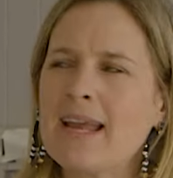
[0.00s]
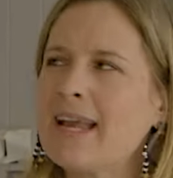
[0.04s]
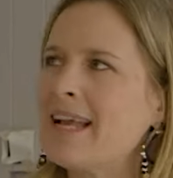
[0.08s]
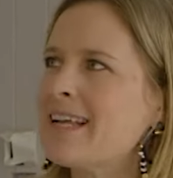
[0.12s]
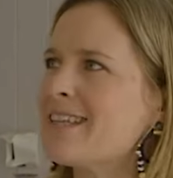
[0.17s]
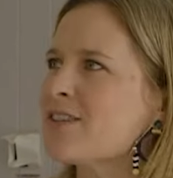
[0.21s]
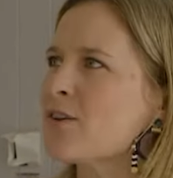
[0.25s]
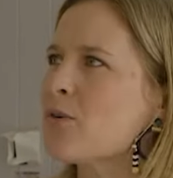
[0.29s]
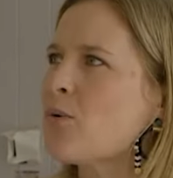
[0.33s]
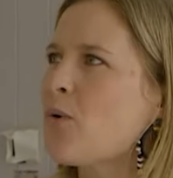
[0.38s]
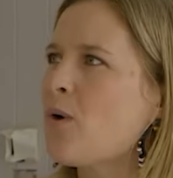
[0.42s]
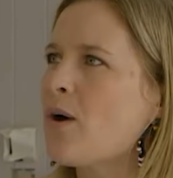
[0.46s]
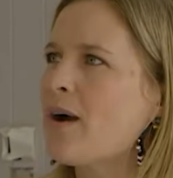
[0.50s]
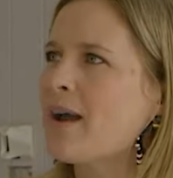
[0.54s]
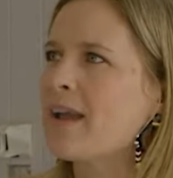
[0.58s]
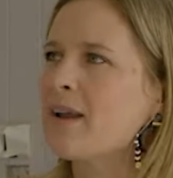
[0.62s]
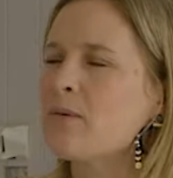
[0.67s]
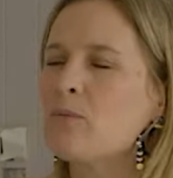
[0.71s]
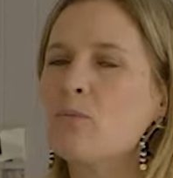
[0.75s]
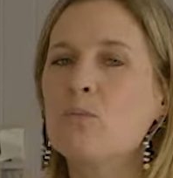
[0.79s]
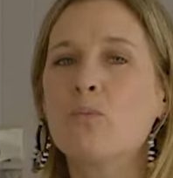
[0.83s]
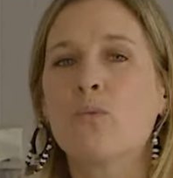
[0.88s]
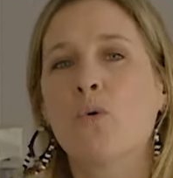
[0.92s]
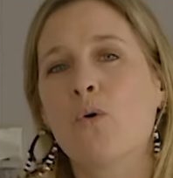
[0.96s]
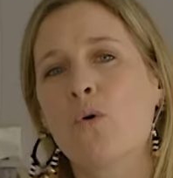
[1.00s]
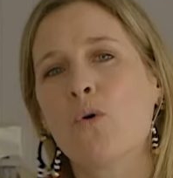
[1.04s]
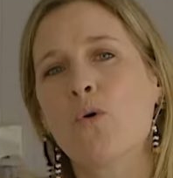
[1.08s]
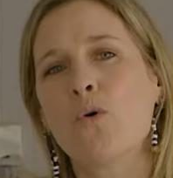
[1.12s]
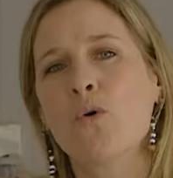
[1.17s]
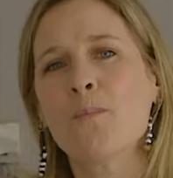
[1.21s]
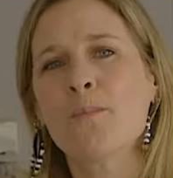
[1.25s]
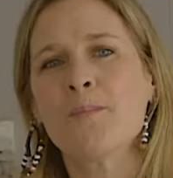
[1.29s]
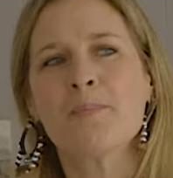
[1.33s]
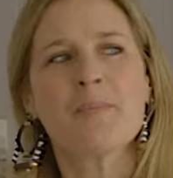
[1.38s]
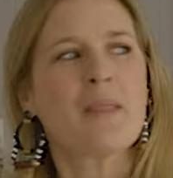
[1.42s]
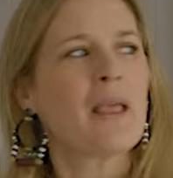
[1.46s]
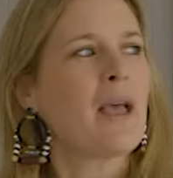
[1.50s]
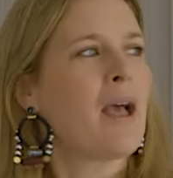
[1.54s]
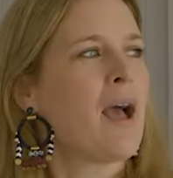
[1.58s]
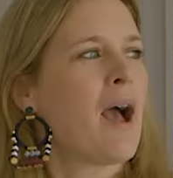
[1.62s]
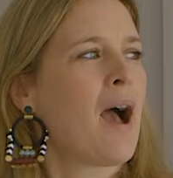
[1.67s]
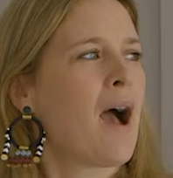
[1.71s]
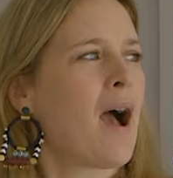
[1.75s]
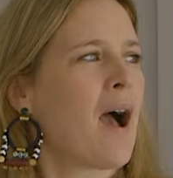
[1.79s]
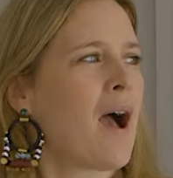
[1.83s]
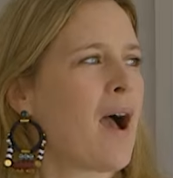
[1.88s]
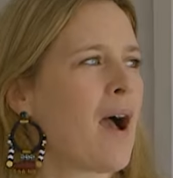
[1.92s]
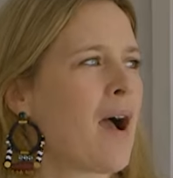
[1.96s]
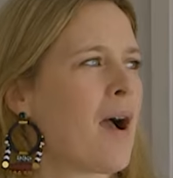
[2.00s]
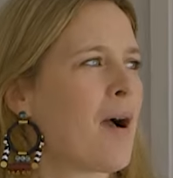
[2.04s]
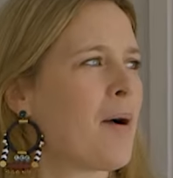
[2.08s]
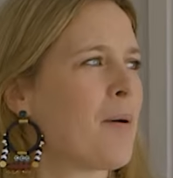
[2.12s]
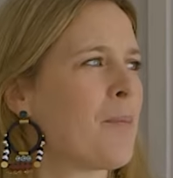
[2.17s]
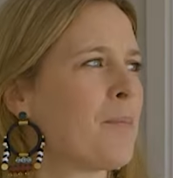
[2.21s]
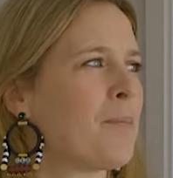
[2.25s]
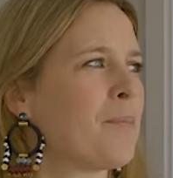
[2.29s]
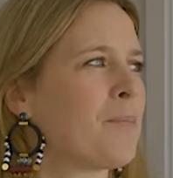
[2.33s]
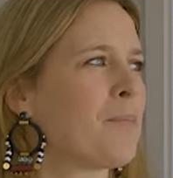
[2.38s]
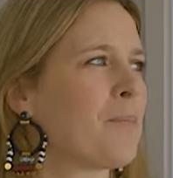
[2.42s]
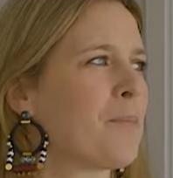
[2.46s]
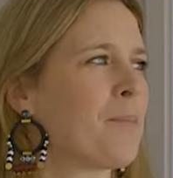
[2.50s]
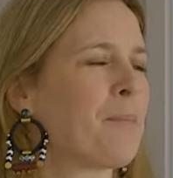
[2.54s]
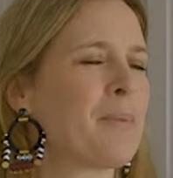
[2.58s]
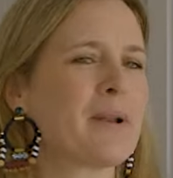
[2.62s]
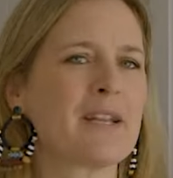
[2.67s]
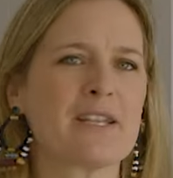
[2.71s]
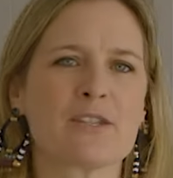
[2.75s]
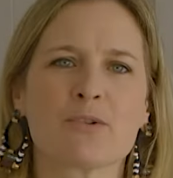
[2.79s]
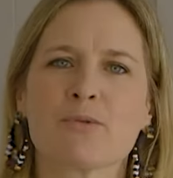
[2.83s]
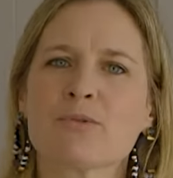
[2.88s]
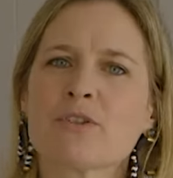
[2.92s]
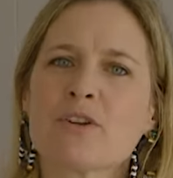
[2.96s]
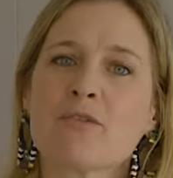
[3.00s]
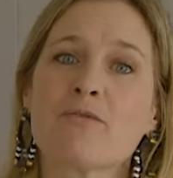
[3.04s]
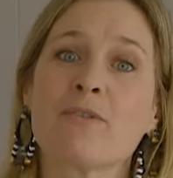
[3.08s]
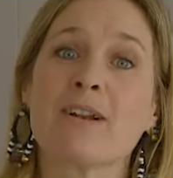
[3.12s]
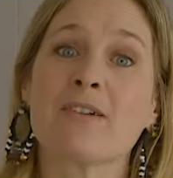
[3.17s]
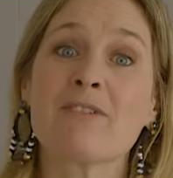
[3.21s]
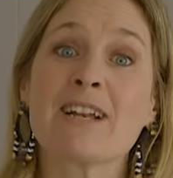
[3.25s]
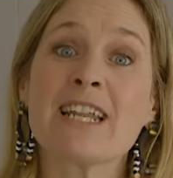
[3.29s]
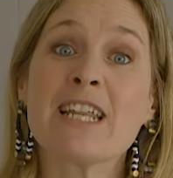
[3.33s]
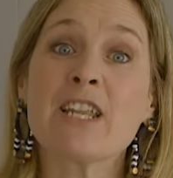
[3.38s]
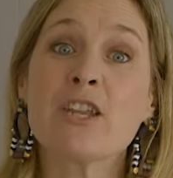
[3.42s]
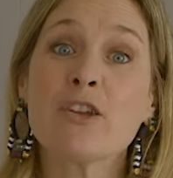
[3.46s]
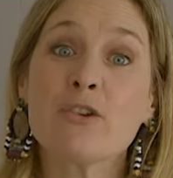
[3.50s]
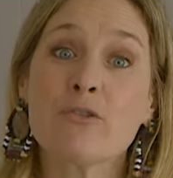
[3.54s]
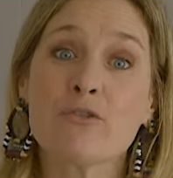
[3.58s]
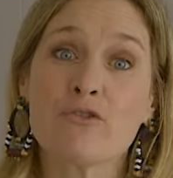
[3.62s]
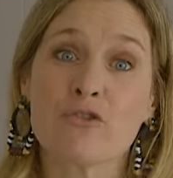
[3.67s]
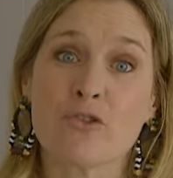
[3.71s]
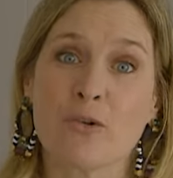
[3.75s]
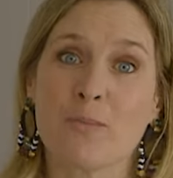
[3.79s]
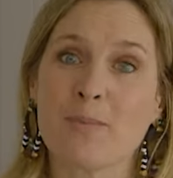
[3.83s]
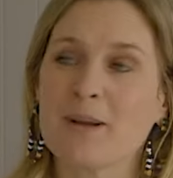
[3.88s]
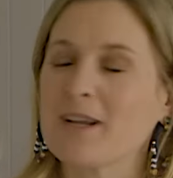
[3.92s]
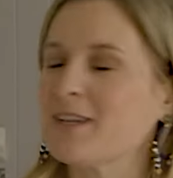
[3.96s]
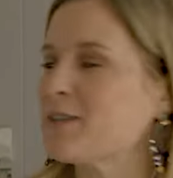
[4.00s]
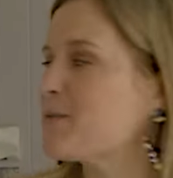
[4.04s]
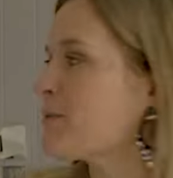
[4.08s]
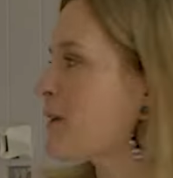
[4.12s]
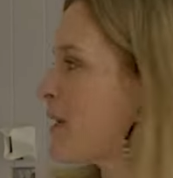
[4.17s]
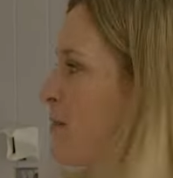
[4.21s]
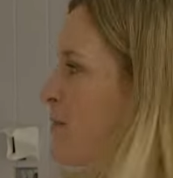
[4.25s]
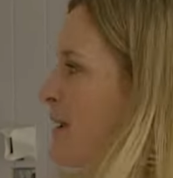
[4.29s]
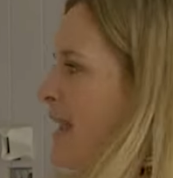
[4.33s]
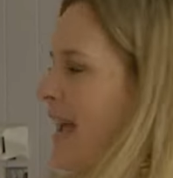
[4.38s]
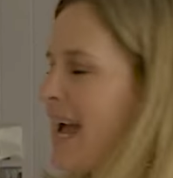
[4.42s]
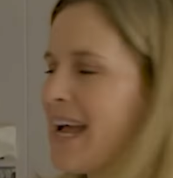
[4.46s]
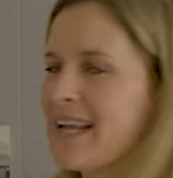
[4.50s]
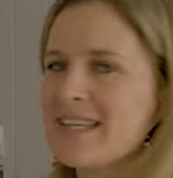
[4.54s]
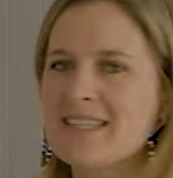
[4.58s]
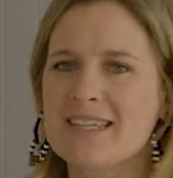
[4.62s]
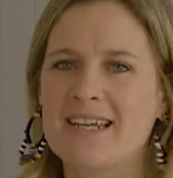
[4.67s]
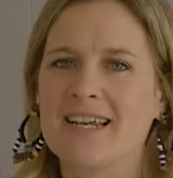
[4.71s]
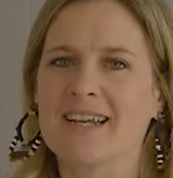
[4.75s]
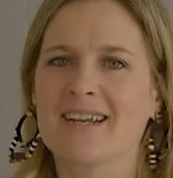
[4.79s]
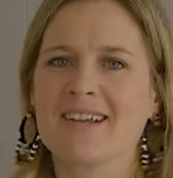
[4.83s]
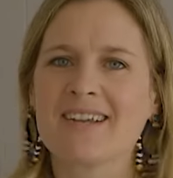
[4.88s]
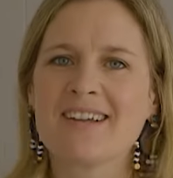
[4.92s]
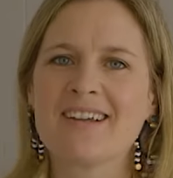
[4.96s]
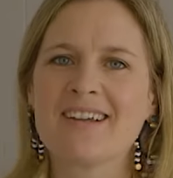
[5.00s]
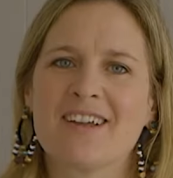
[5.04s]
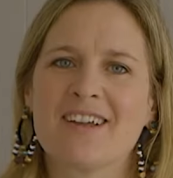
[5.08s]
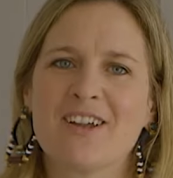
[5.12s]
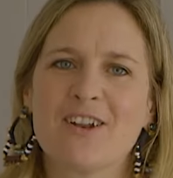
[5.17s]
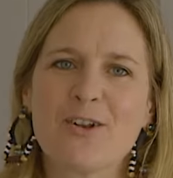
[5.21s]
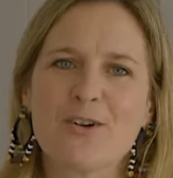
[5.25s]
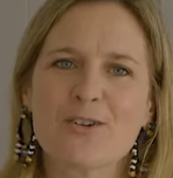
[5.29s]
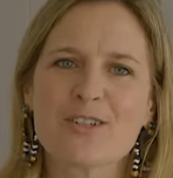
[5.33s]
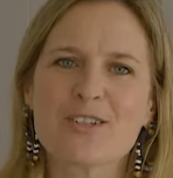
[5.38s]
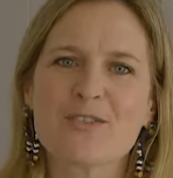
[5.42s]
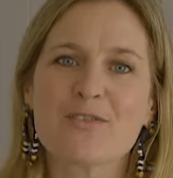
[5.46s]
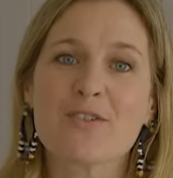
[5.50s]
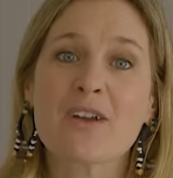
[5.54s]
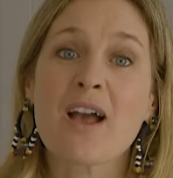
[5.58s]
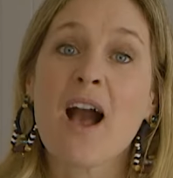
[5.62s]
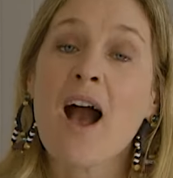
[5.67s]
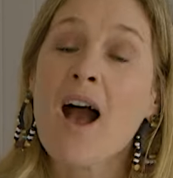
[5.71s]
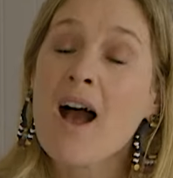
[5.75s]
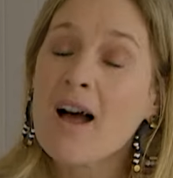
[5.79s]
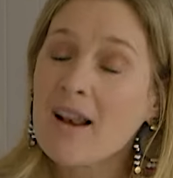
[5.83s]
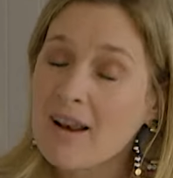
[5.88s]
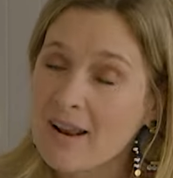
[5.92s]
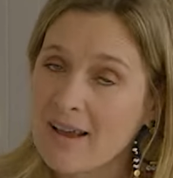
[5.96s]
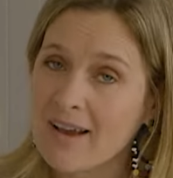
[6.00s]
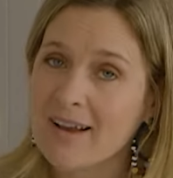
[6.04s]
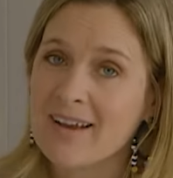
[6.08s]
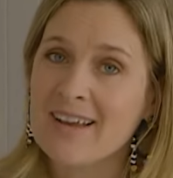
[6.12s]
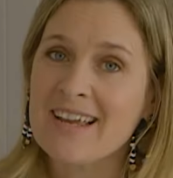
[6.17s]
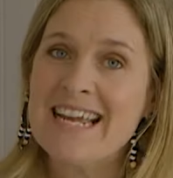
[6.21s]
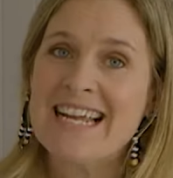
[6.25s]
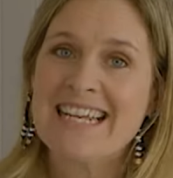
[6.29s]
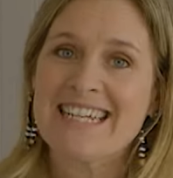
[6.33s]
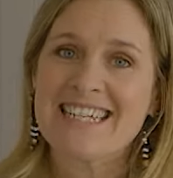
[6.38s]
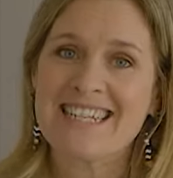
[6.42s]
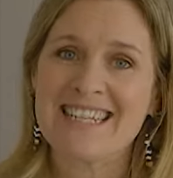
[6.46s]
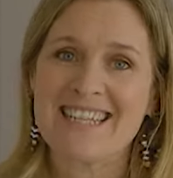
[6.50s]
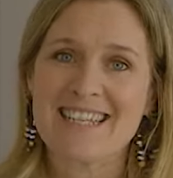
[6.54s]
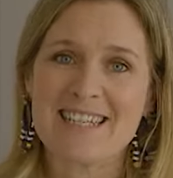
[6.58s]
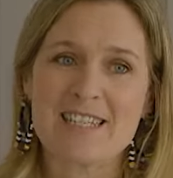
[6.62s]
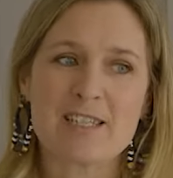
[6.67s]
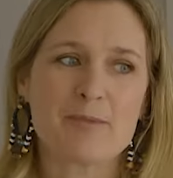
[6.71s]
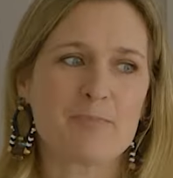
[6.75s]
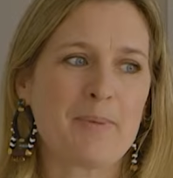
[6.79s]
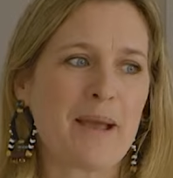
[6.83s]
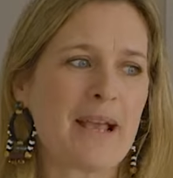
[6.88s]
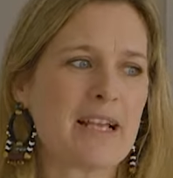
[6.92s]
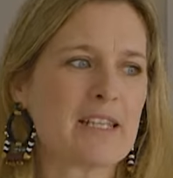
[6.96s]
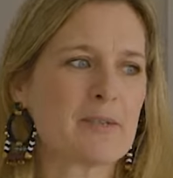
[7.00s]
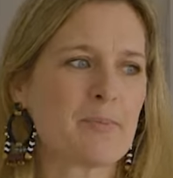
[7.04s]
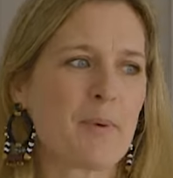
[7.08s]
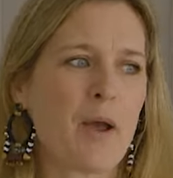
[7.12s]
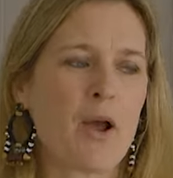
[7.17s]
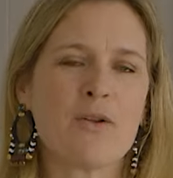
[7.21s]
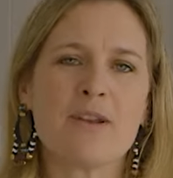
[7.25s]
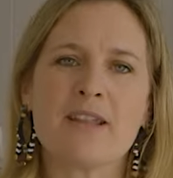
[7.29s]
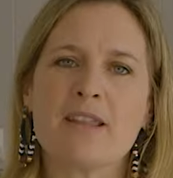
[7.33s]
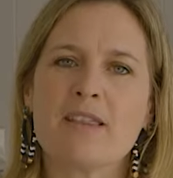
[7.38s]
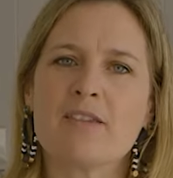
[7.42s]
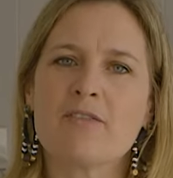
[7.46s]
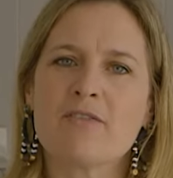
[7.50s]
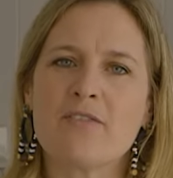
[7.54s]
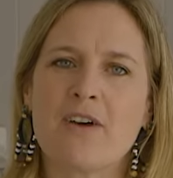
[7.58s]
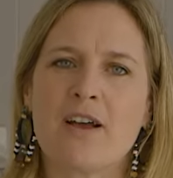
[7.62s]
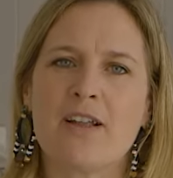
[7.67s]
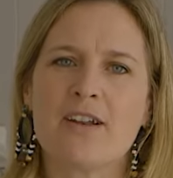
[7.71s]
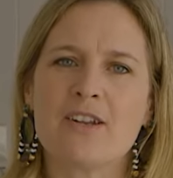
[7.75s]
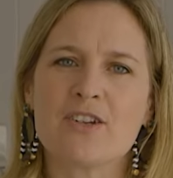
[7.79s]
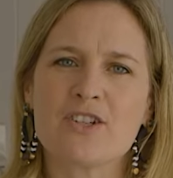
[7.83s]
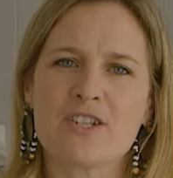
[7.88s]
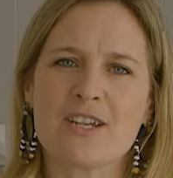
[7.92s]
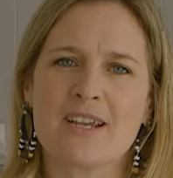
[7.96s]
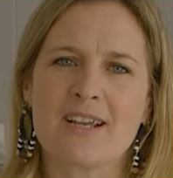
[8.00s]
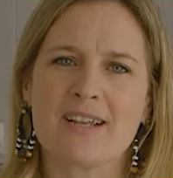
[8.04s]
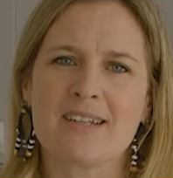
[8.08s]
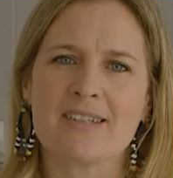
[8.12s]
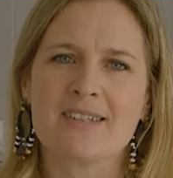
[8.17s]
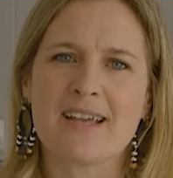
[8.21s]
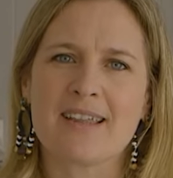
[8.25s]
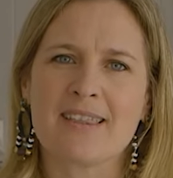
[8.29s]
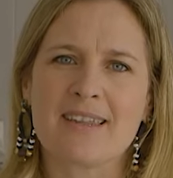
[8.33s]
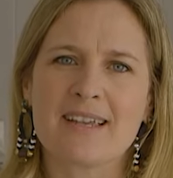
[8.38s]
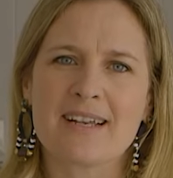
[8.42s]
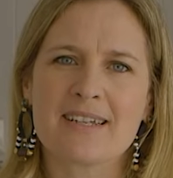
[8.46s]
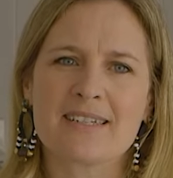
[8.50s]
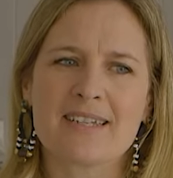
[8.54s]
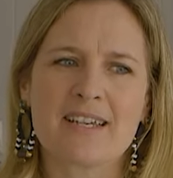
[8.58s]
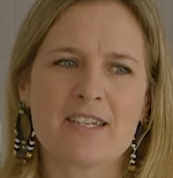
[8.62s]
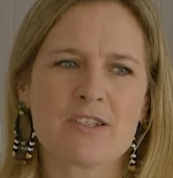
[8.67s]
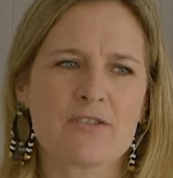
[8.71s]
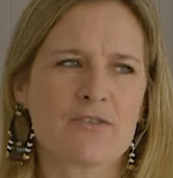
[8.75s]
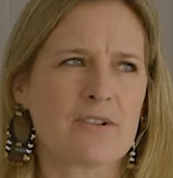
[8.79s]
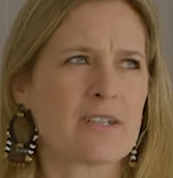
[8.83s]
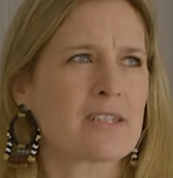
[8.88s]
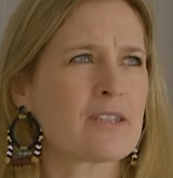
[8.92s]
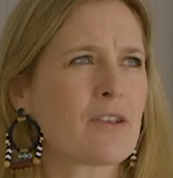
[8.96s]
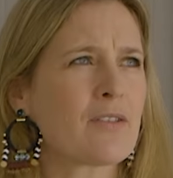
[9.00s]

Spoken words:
It's quite warm, but it's also really, really neutral because we're going to be adding lots of colour to this space, but only in the furnishings and the accessories.